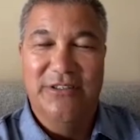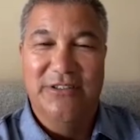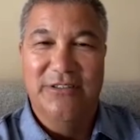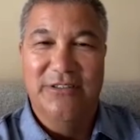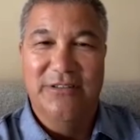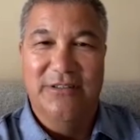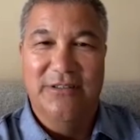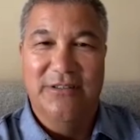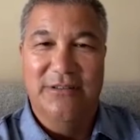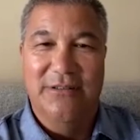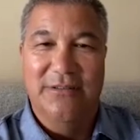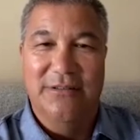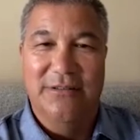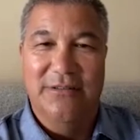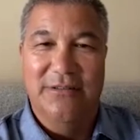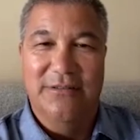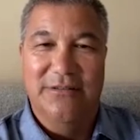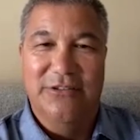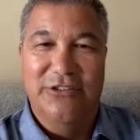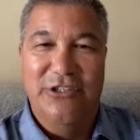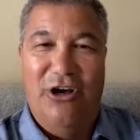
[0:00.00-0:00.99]
a, a
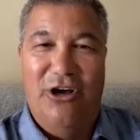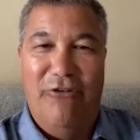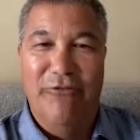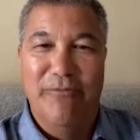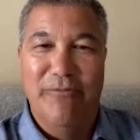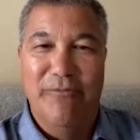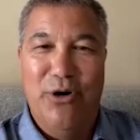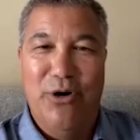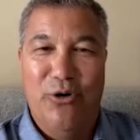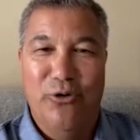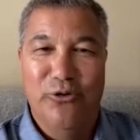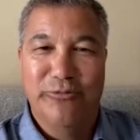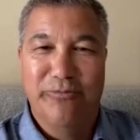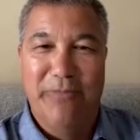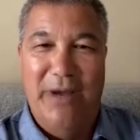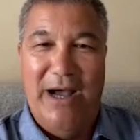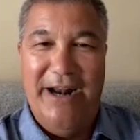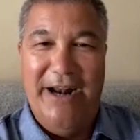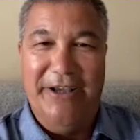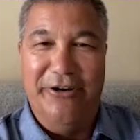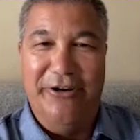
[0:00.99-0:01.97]
self-imposed
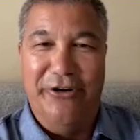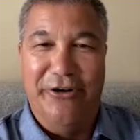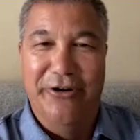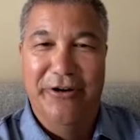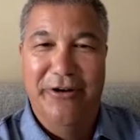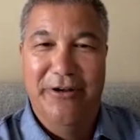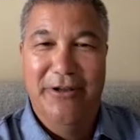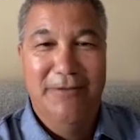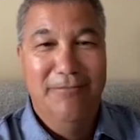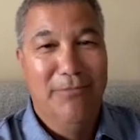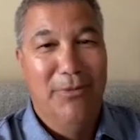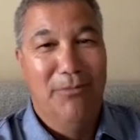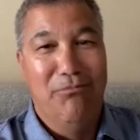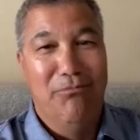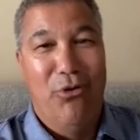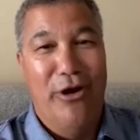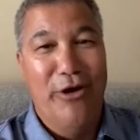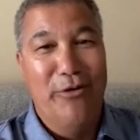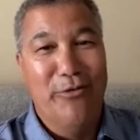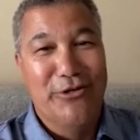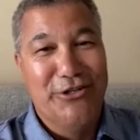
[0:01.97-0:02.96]
moniker, but
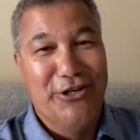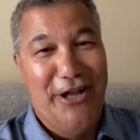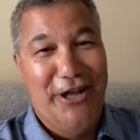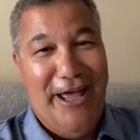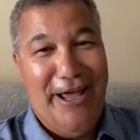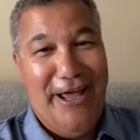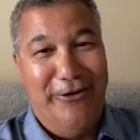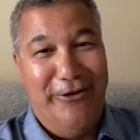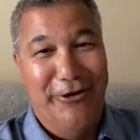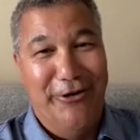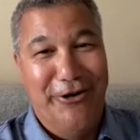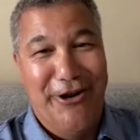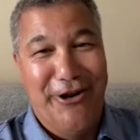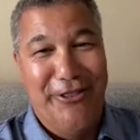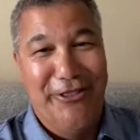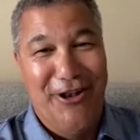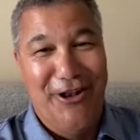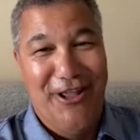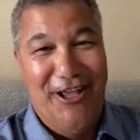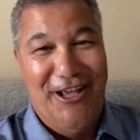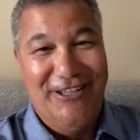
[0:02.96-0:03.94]
boy was it accurate
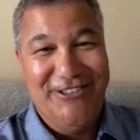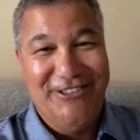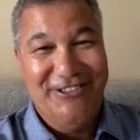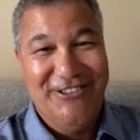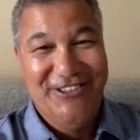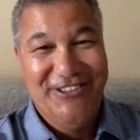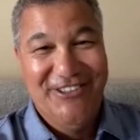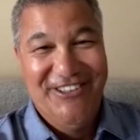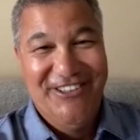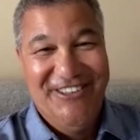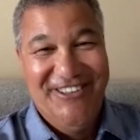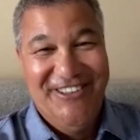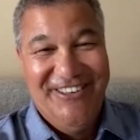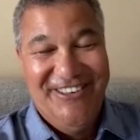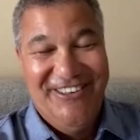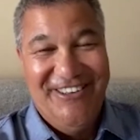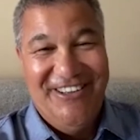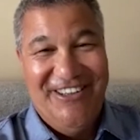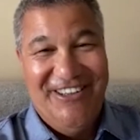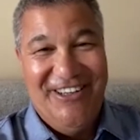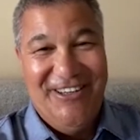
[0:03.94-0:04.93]
nonetheless.
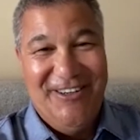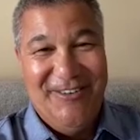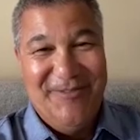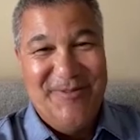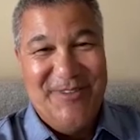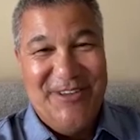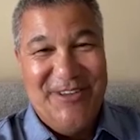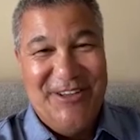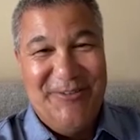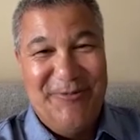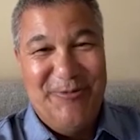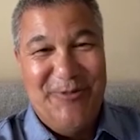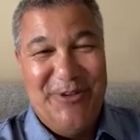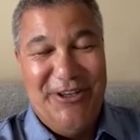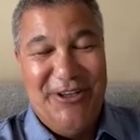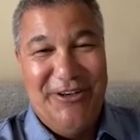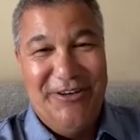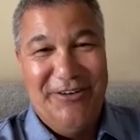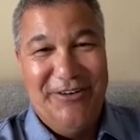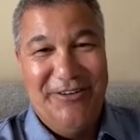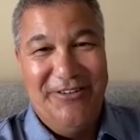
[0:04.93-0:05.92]
Um, and
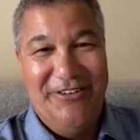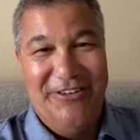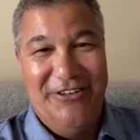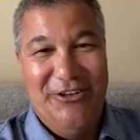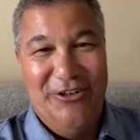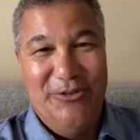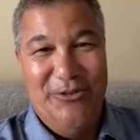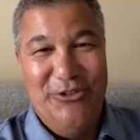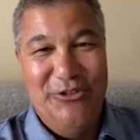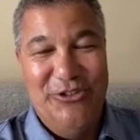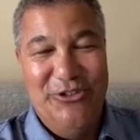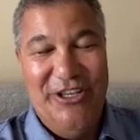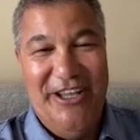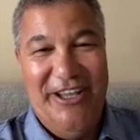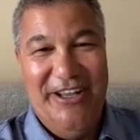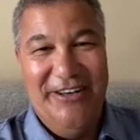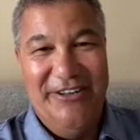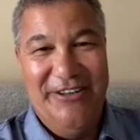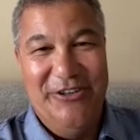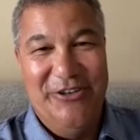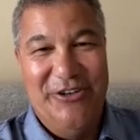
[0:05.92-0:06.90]
and you know you
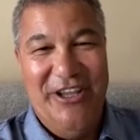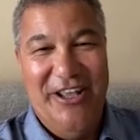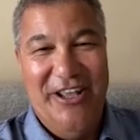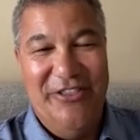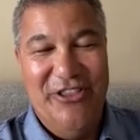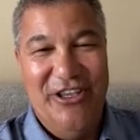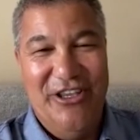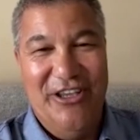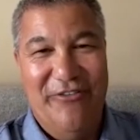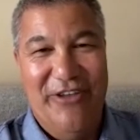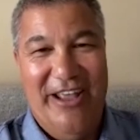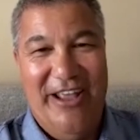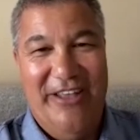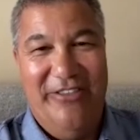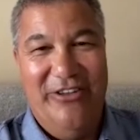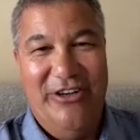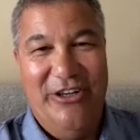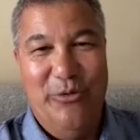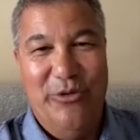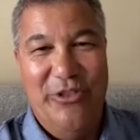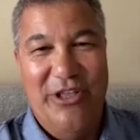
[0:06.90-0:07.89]
can't you can't think of
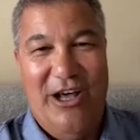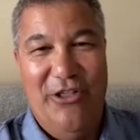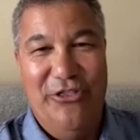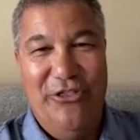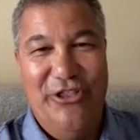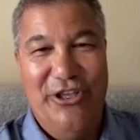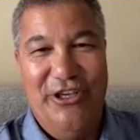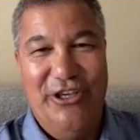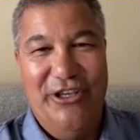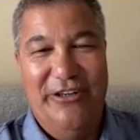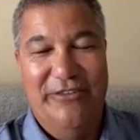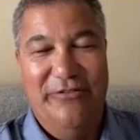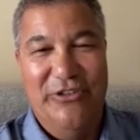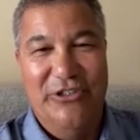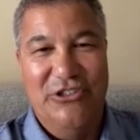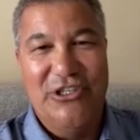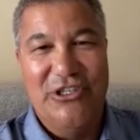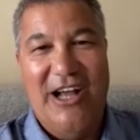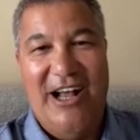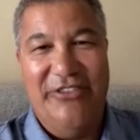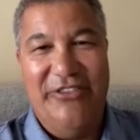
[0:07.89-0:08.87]
Anthony without thinking of the
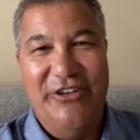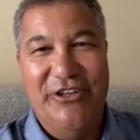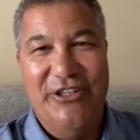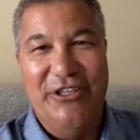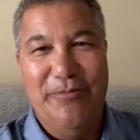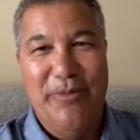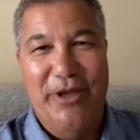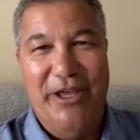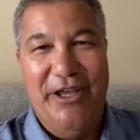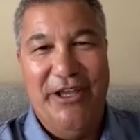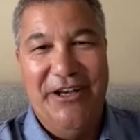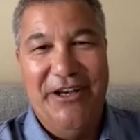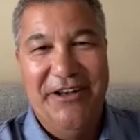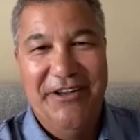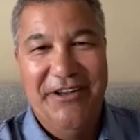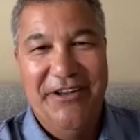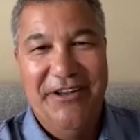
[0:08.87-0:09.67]
shot that he made